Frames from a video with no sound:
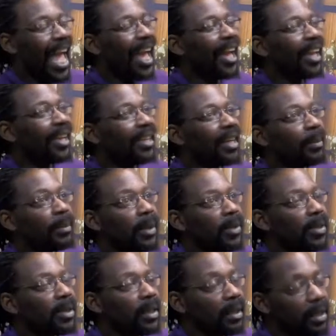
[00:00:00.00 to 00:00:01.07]
And I'm
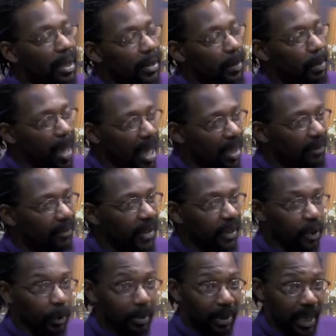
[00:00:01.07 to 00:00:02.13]
noticing a lot of the
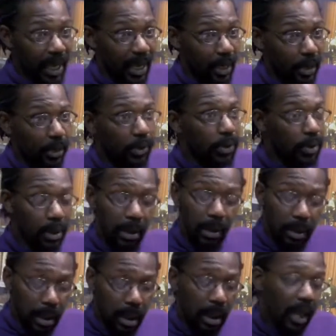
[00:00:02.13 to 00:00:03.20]
Pathfinder players took a
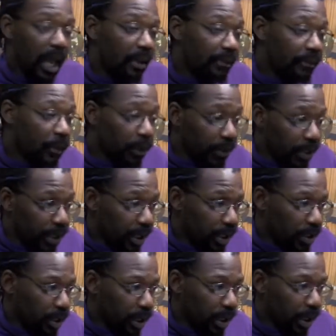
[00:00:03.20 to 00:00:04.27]
look at 4th
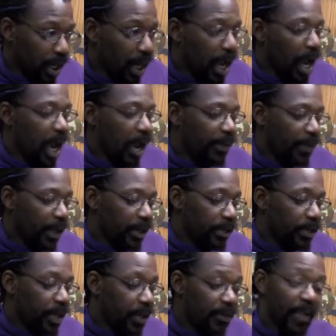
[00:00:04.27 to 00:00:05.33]
edition and they
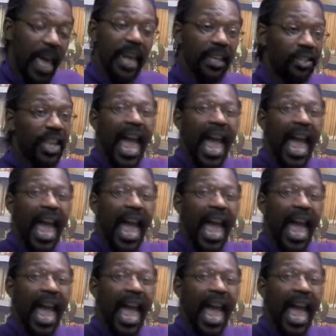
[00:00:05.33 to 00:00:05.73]
said, that is